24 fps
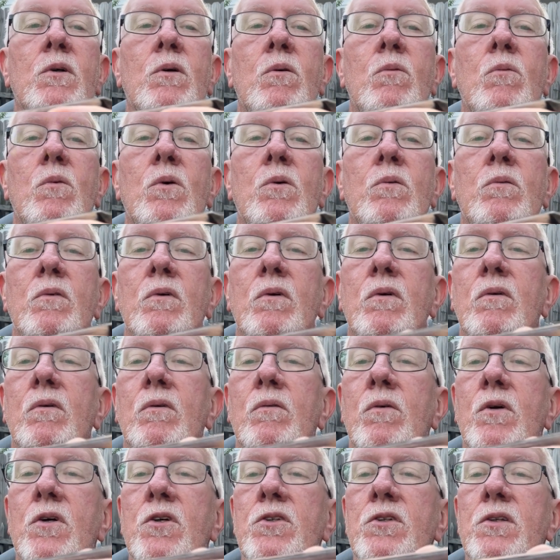it won't
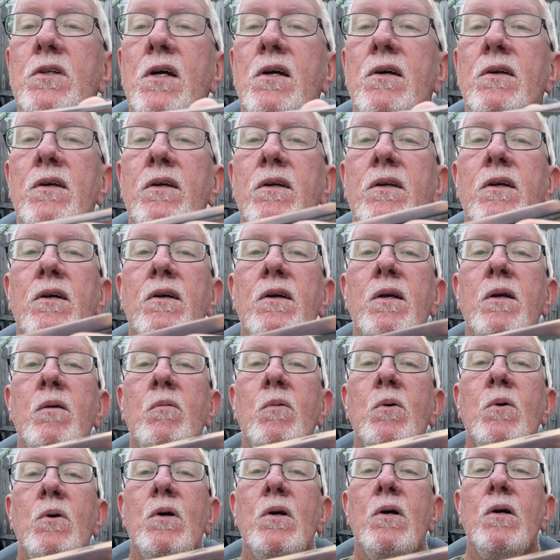rust down in there
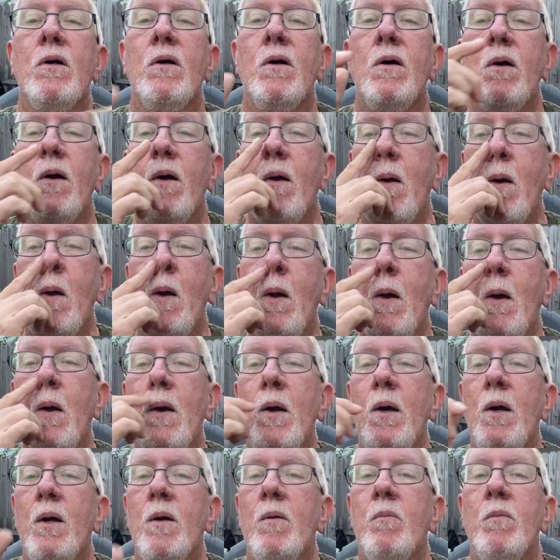anymore.
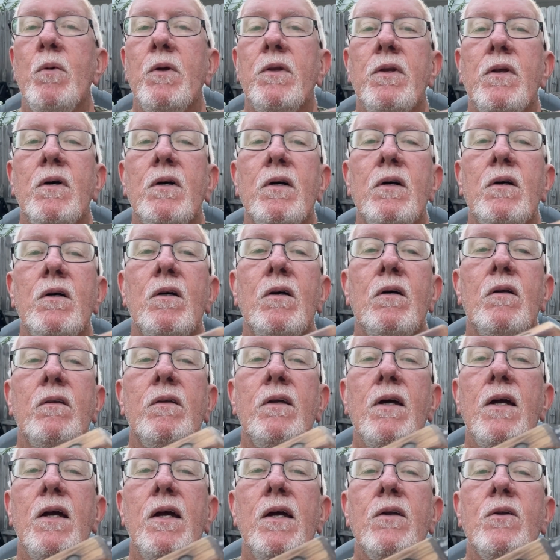But
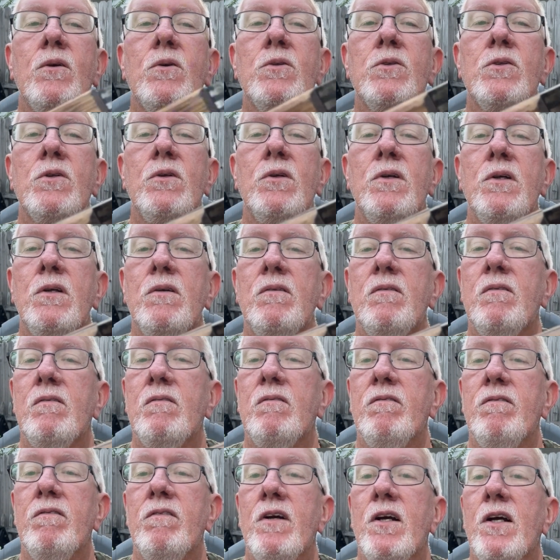the handles are in
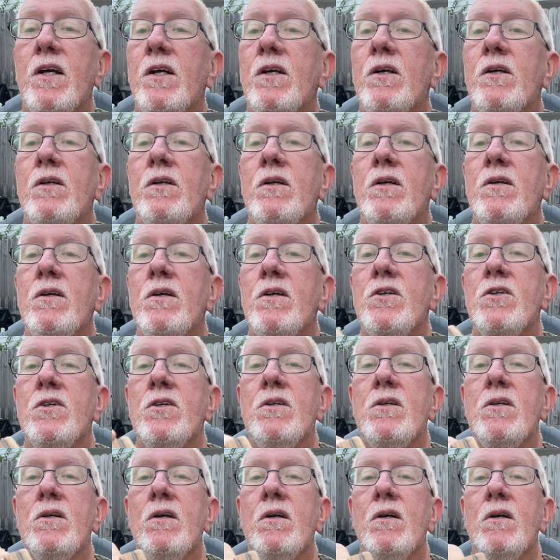very good
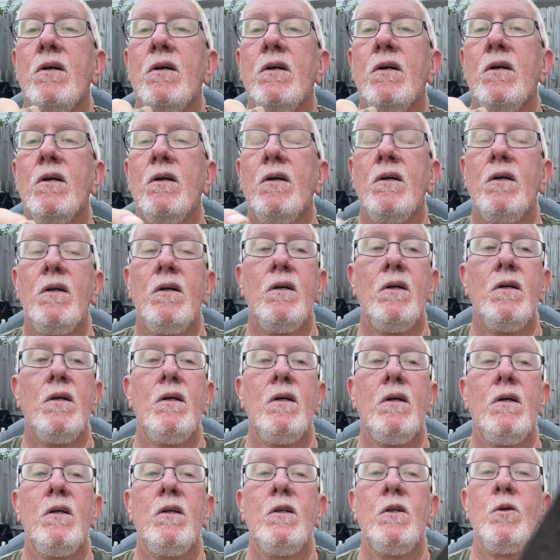condition.
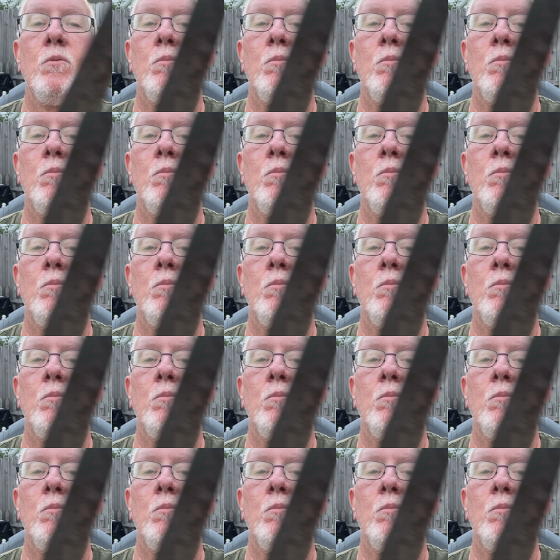The